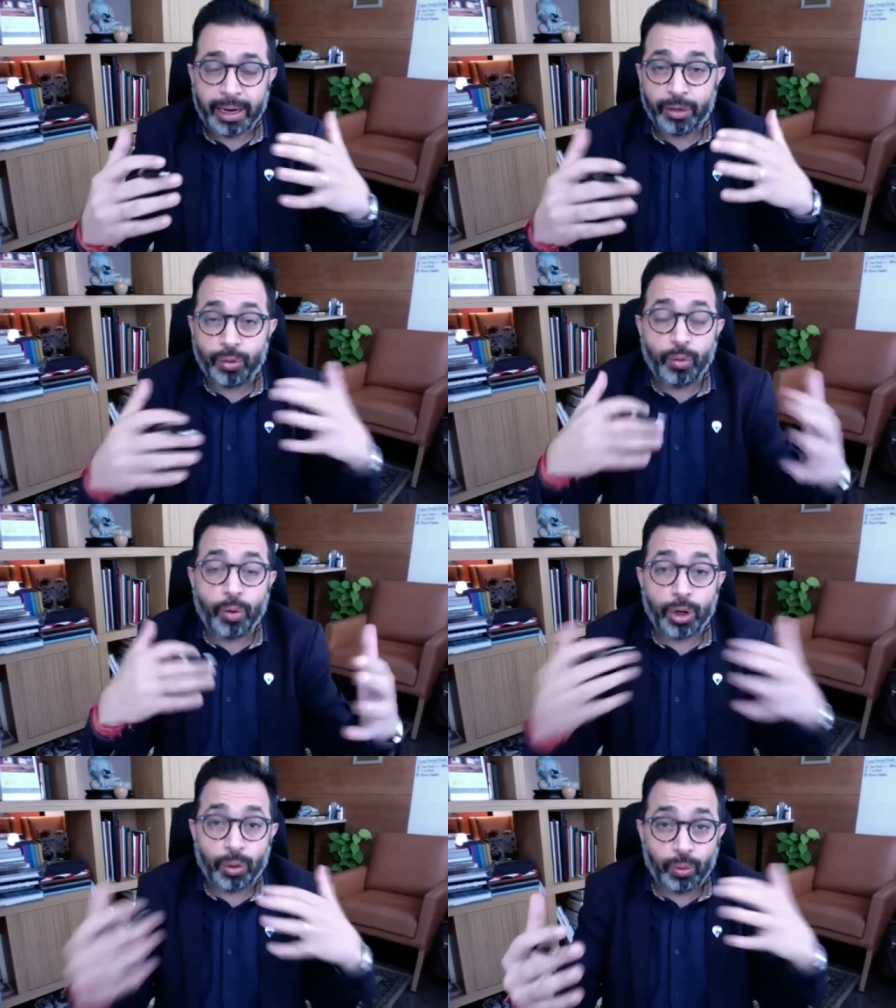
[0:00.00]
and you don't
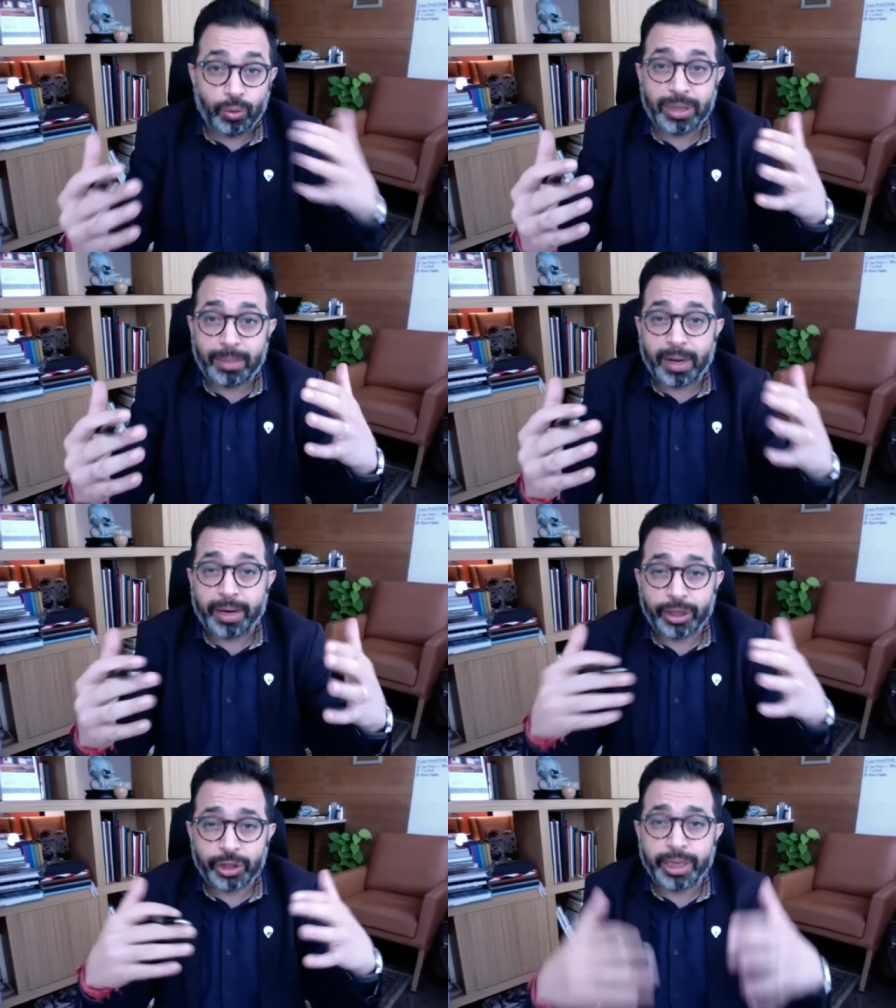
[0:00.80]
want to lose that
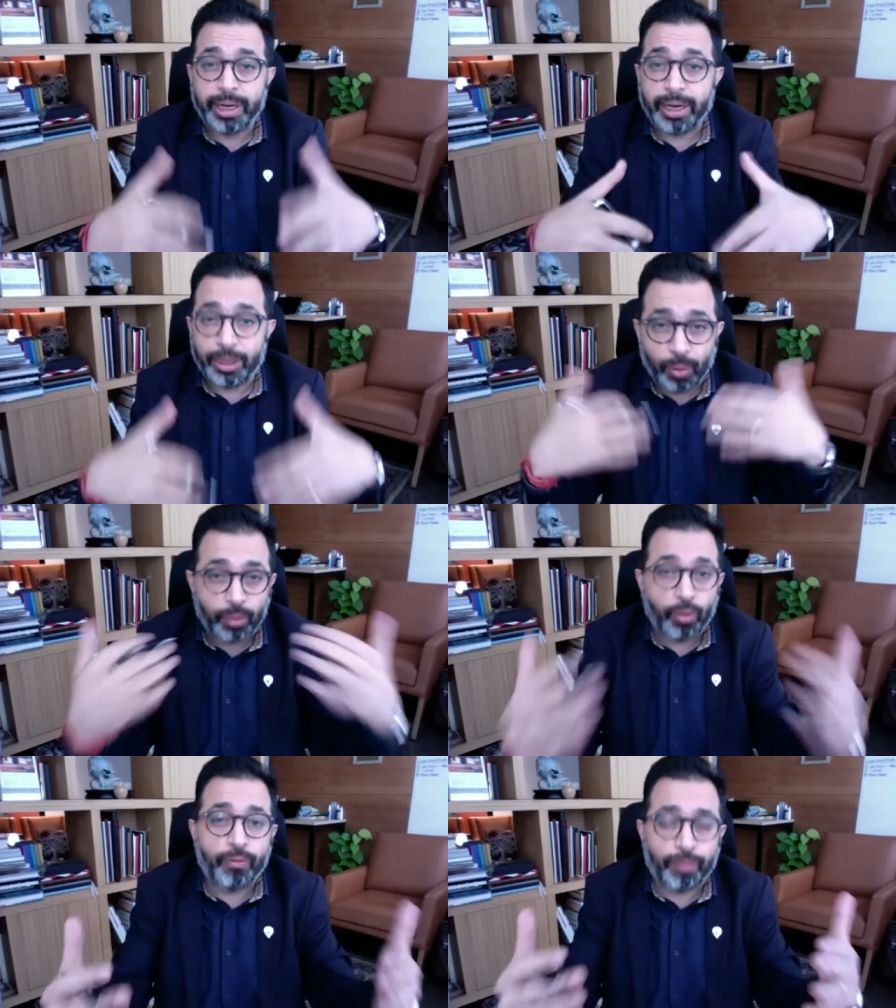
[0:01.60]
market share and you want
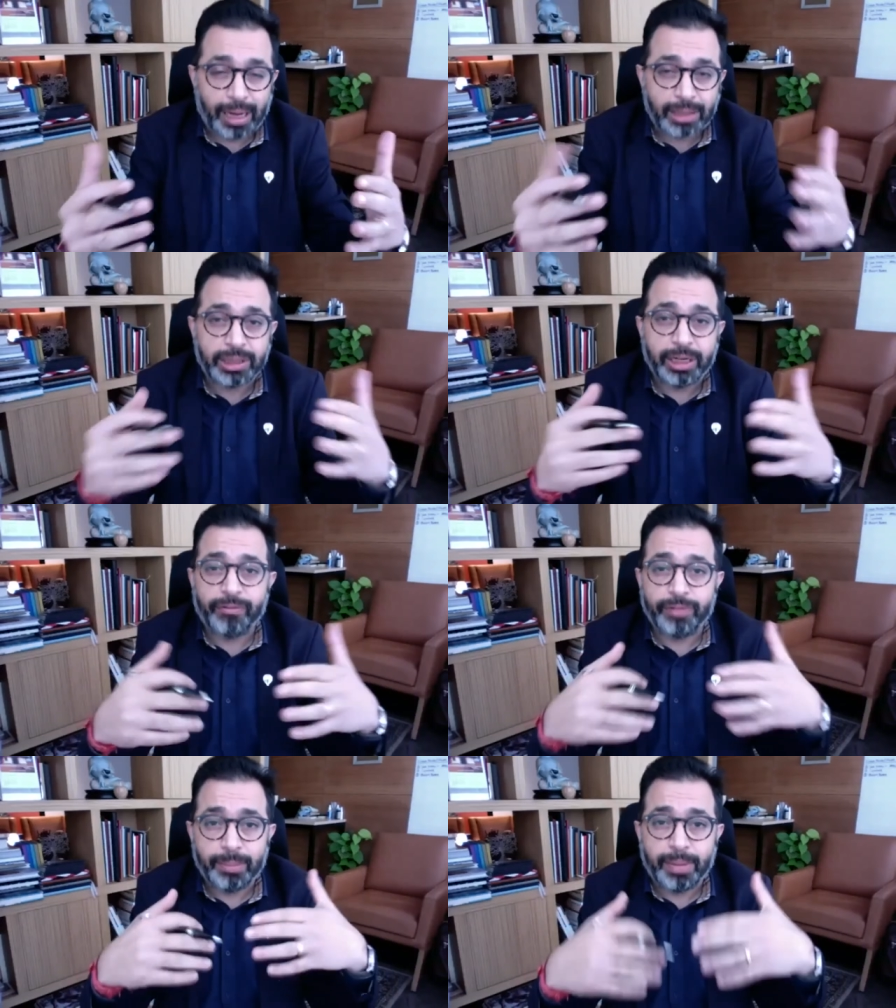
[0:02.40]
to go fast
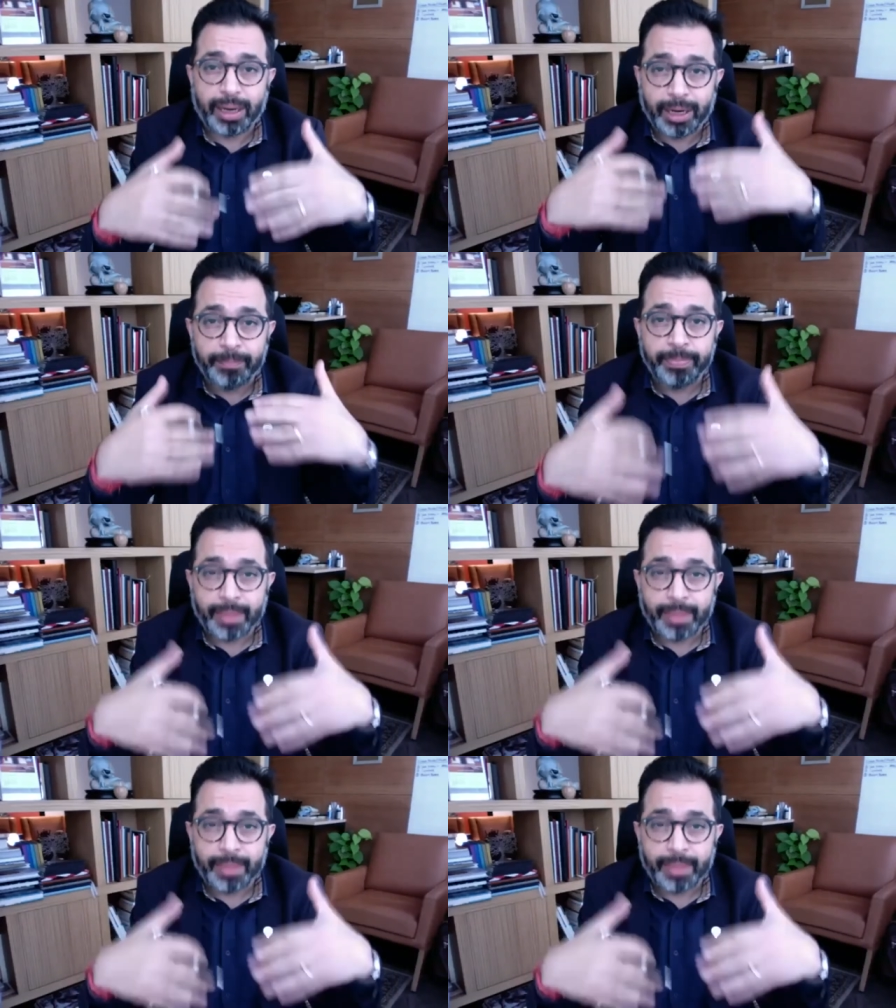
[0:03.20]
enough in the market